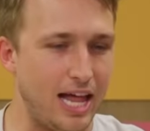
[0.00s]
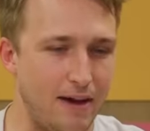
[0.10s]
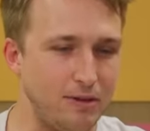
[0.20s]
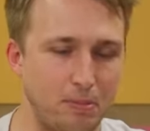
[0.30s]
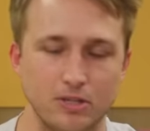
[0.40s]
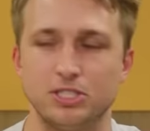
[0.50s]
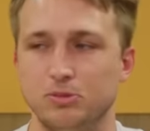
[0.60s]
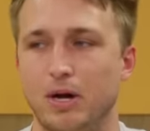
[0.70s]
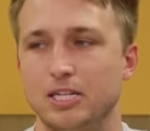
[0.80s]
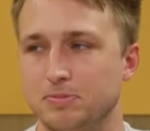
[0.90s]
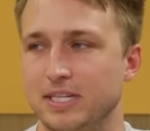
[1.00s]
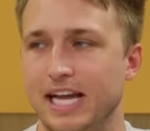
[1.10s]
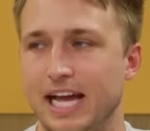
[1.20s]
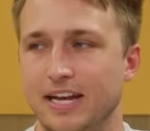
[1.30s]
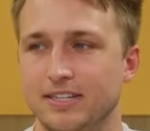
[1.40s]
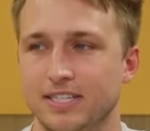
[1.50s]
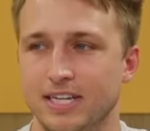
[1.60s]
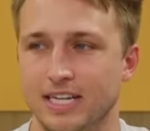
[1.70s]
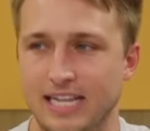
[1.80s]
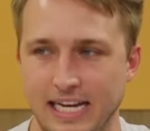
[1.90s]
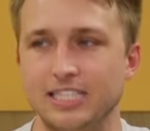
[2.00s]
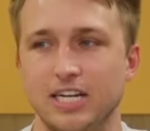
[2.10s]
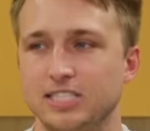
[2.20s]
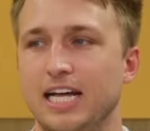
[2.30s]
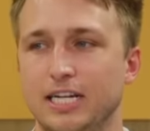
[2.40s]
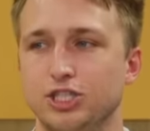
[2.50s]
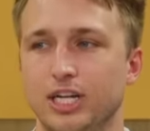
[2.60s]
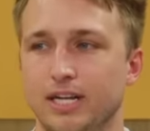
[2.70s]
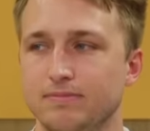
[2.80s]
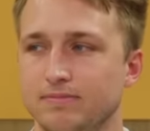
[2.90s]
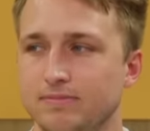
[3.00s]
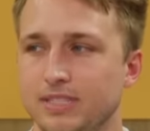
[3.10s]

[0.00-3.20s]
every person you possibly can that he does that. Yep.